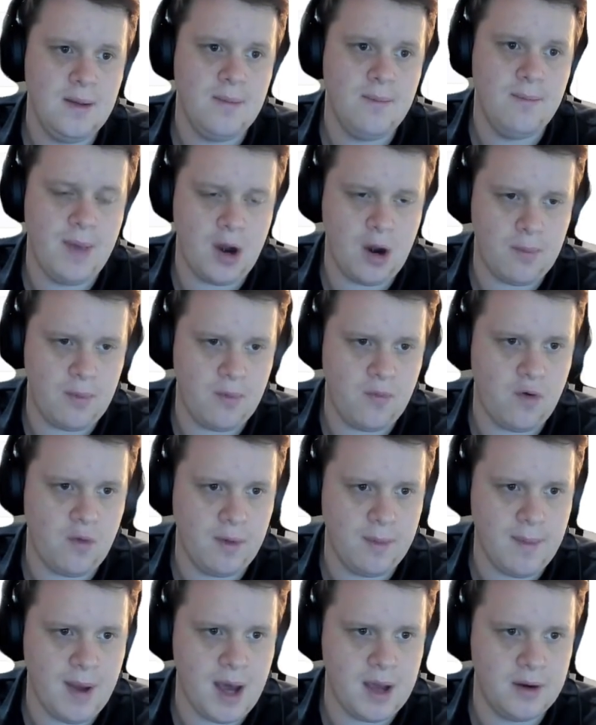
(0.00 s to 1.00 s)
better
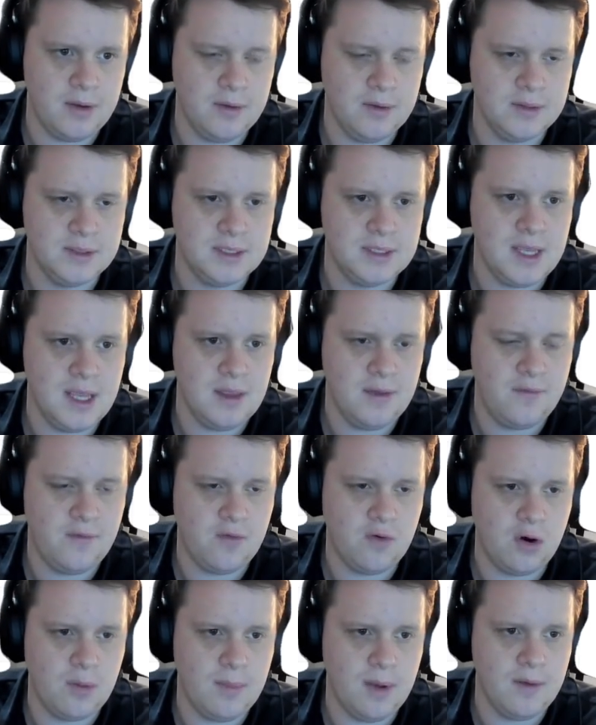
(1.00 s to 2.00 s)
performing models in the
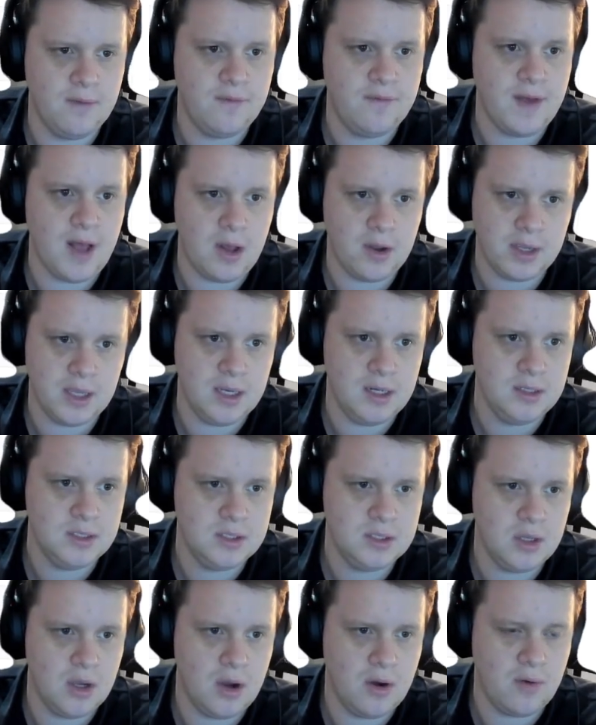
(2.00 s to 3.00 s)
form of Falcon.
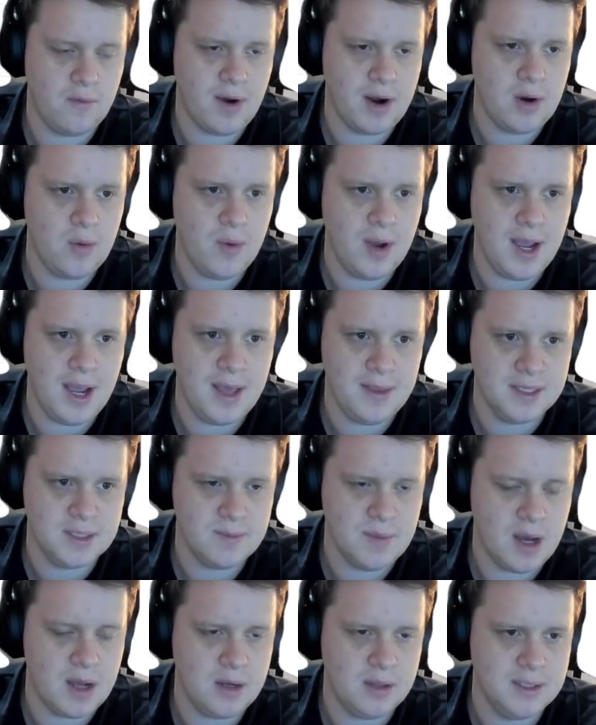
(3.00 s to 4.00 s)
So right away, this
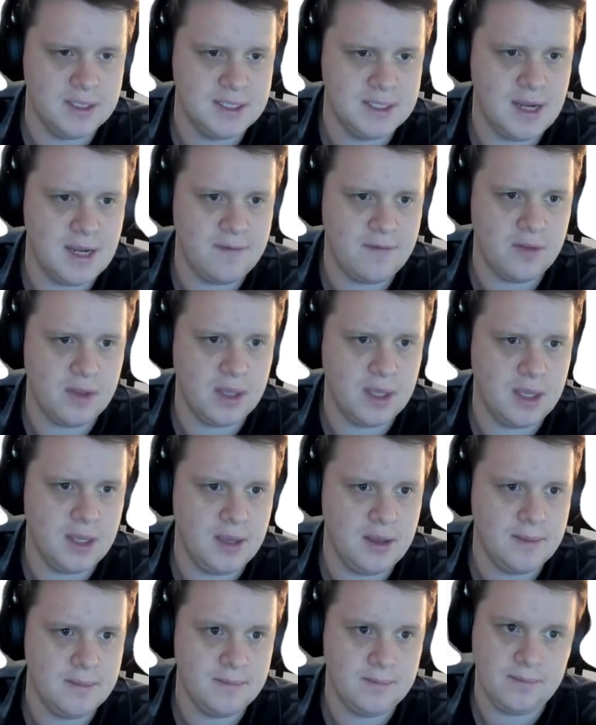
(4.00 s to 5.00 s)
model is
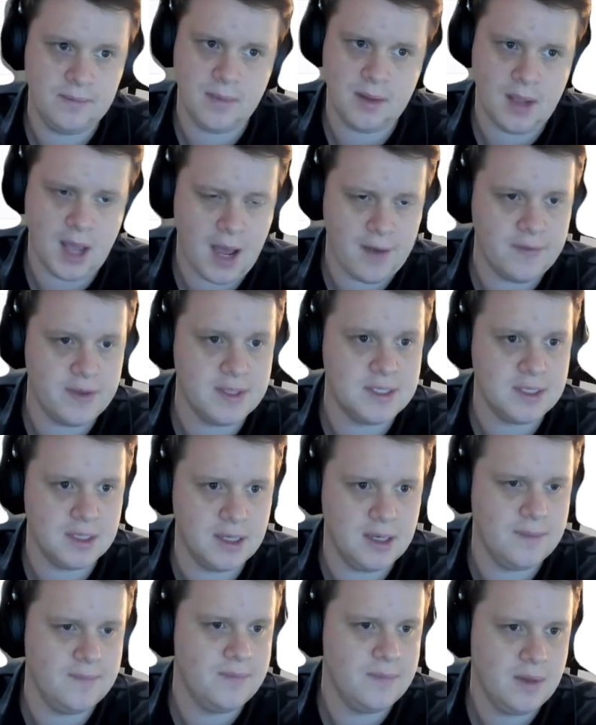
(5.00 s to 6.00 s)
definitely,
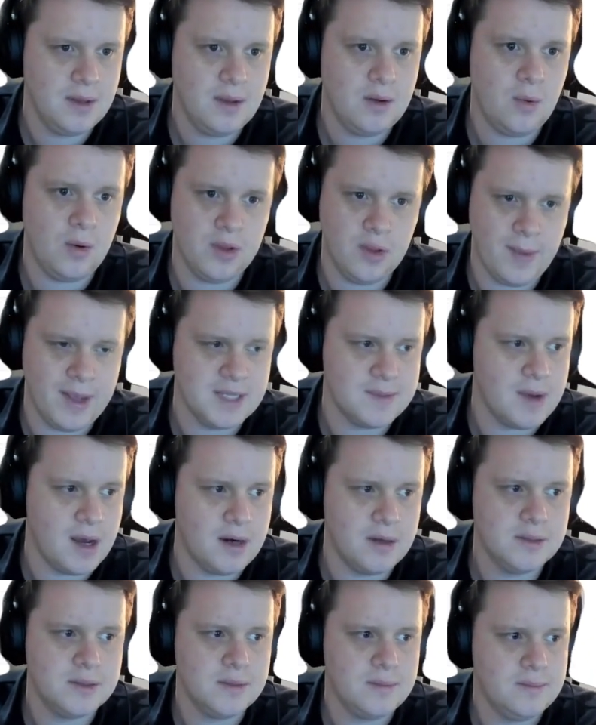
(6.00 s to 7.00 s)
obviously, one of the best
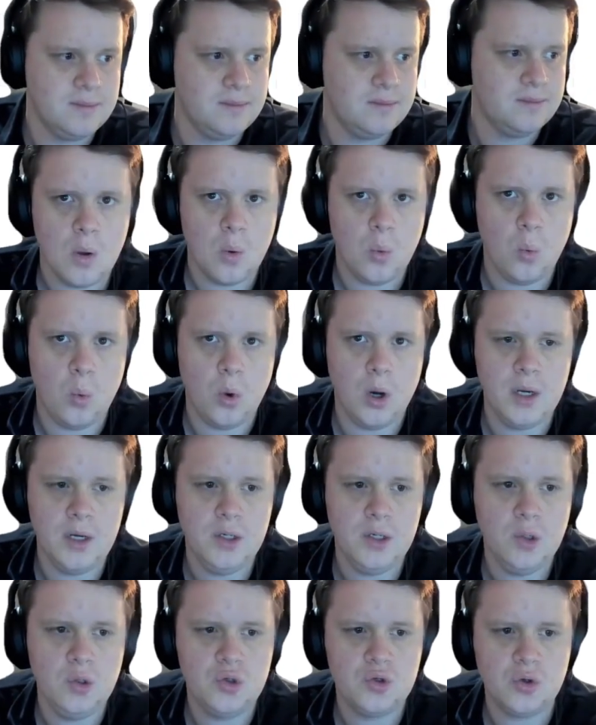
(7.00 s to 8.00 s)
models. One
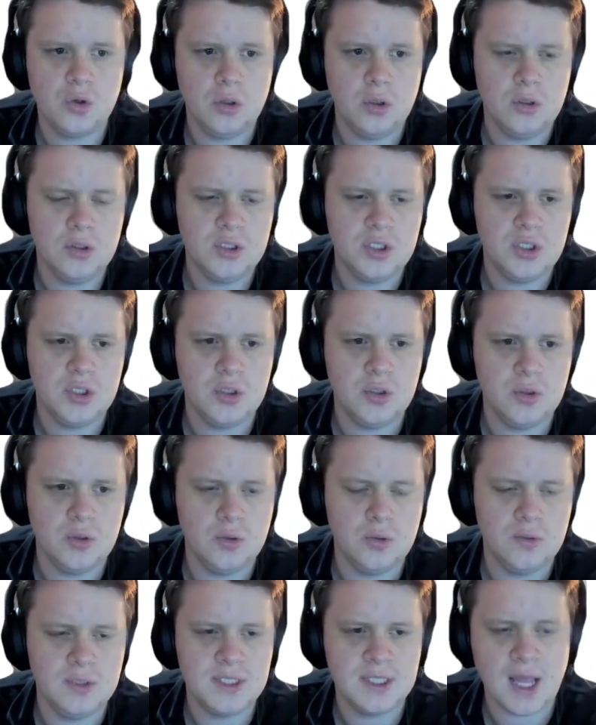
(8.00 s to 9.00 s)
neutral
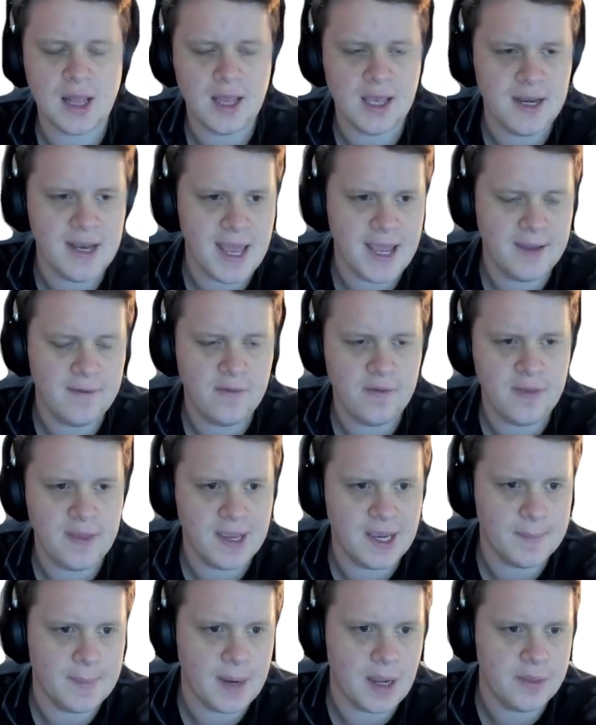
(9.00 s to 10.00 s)
to slightly negative
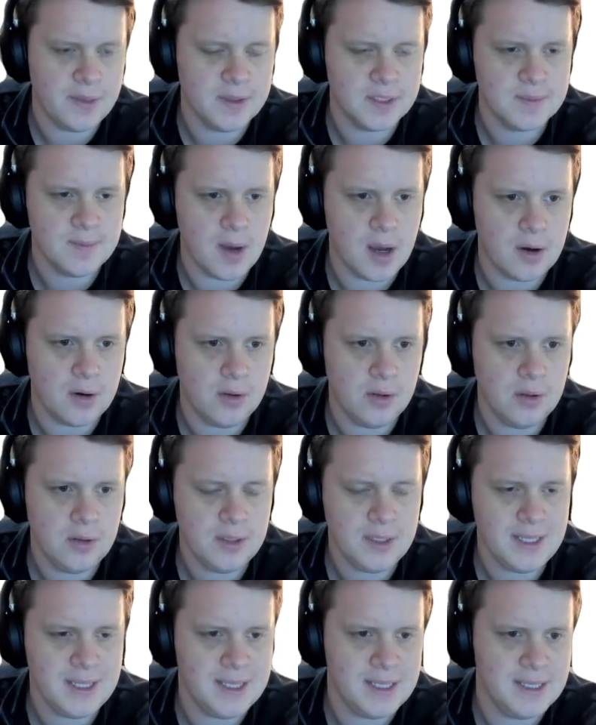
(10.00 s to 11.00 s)
thing about this model
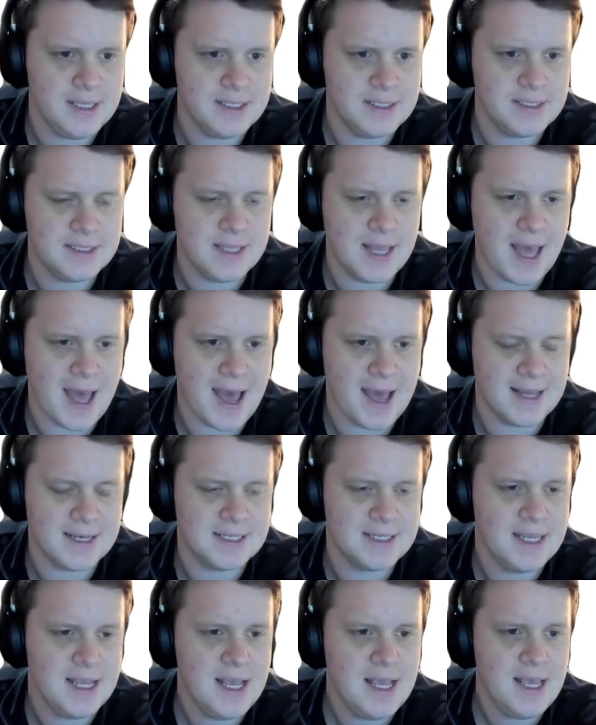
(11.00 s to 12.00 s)
is
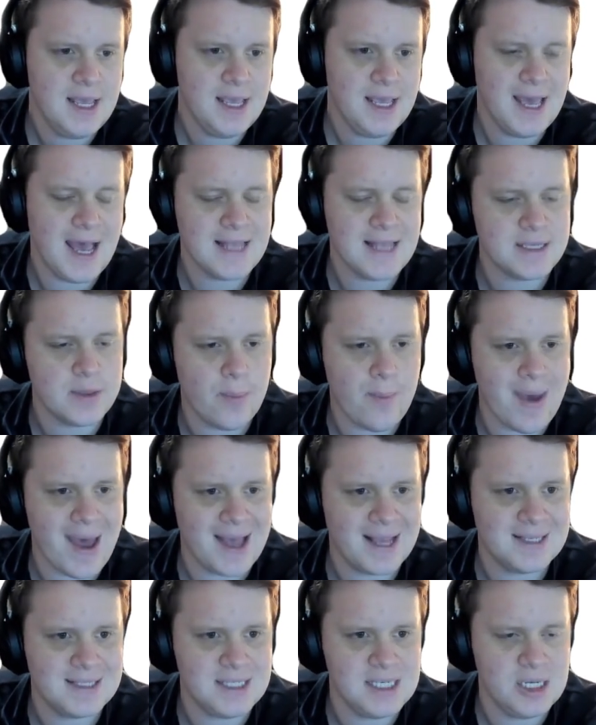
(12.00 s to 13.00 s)
that it has a
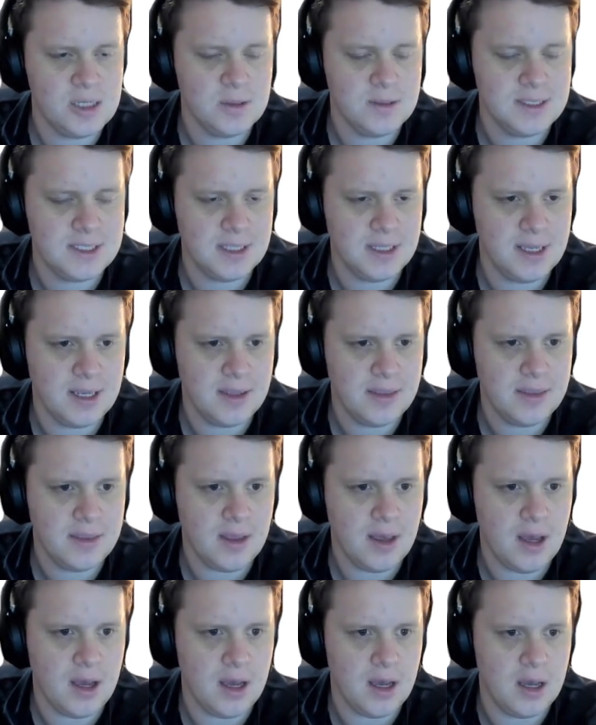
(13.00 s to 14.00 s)
max sequence length
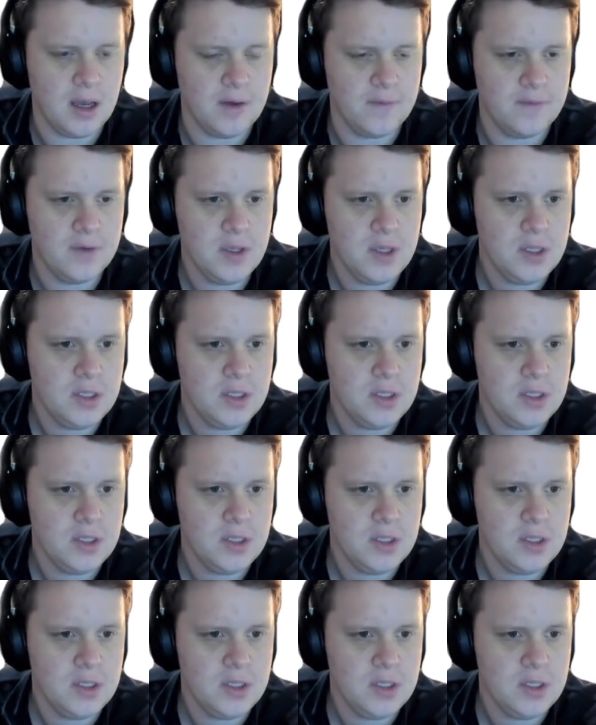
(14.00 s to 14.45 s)
of